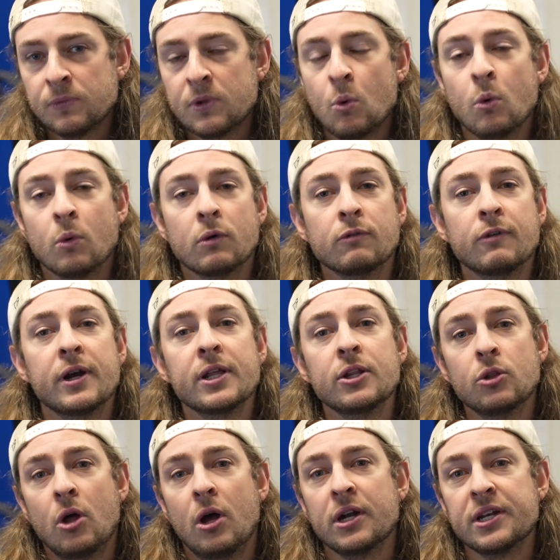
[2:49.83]
When we're
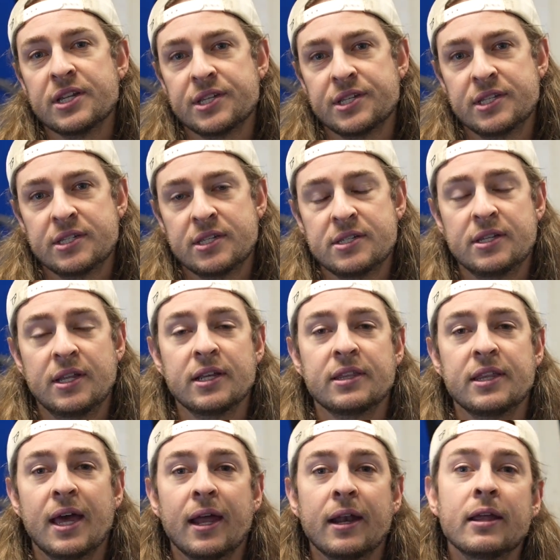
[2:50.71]
running long distances
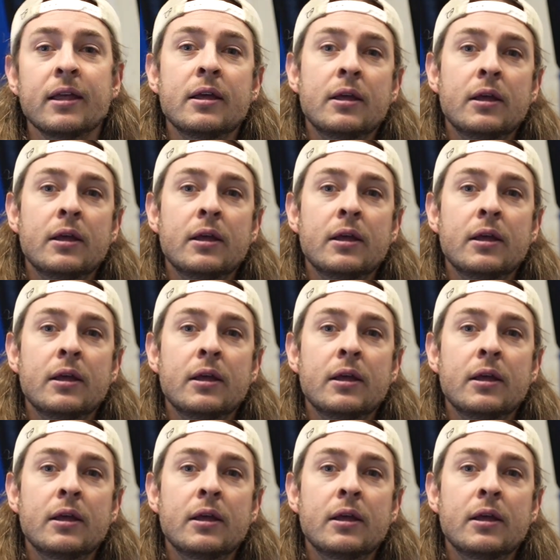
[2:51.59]
like that,